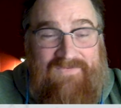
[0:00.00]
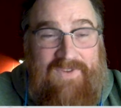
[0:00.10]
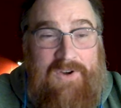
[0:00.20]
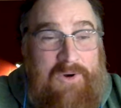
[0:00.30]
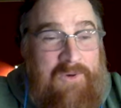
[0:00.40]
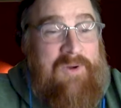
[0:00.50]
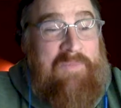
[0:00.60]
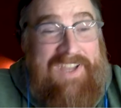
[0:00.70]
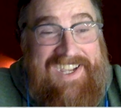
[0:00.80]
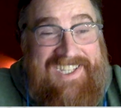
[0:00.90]
photo
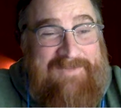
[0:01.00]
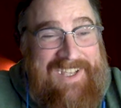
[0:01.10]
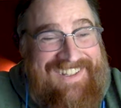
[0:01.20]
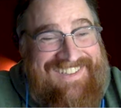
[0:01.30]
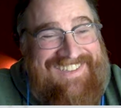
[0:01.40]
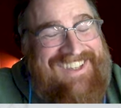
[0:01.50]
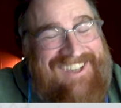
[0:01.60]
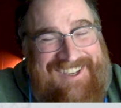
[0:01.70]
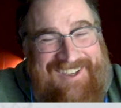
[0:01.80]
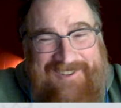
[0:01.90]
replacement.
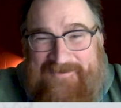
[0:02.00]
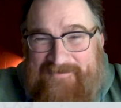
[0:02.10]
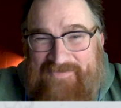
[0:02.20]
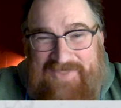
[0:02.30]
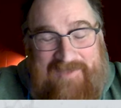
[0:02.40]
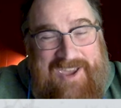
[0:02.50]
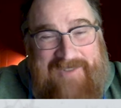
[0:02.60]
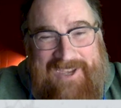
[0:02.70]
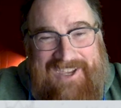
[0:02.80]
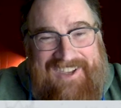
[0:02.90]
Maybe.